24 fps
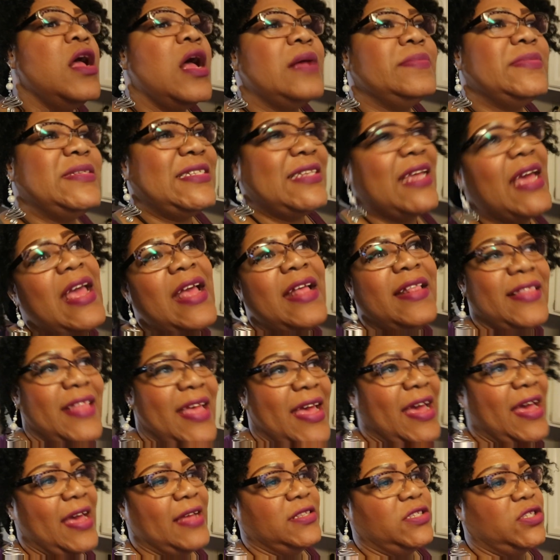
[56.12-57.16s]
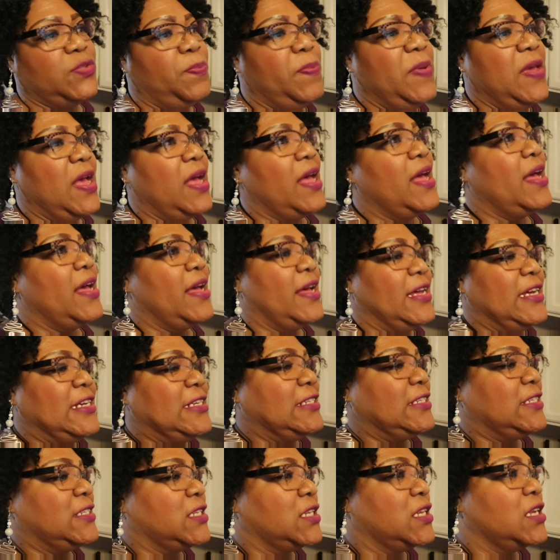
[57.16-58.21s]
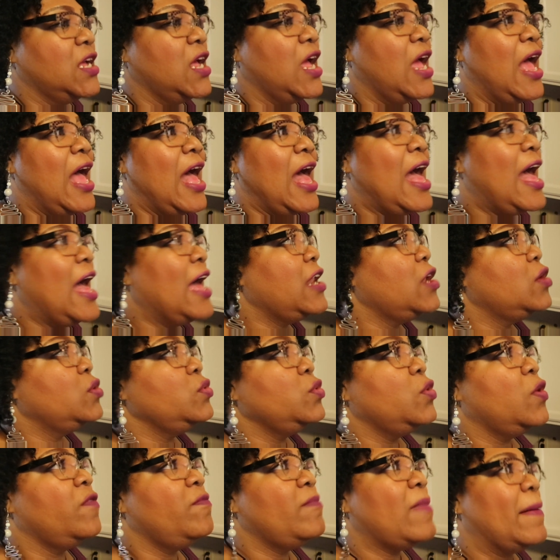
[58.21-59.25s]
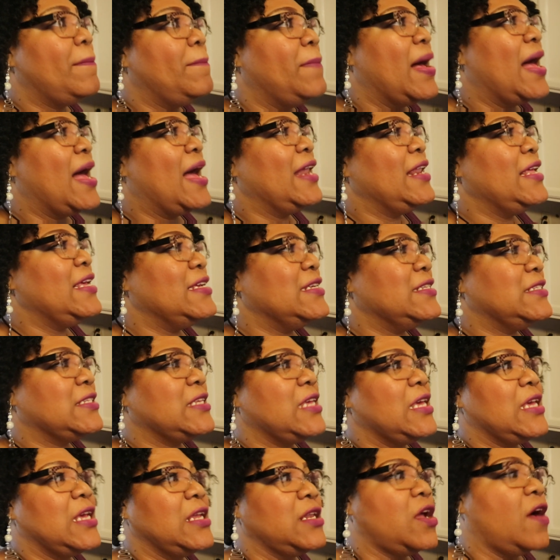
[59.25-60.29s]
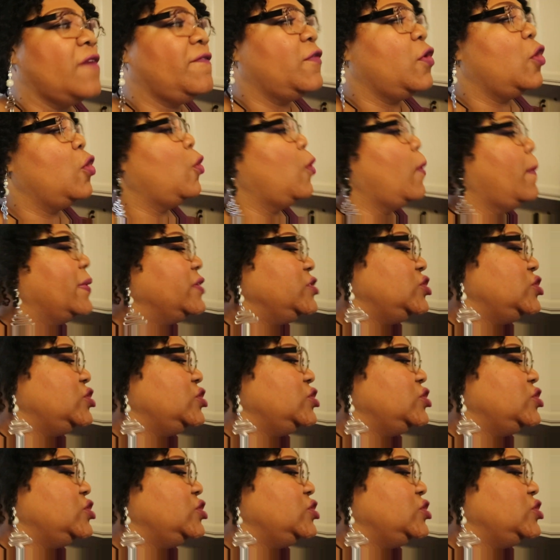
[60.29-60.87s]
I'm saying that because I don't know if my body is kicking off a whole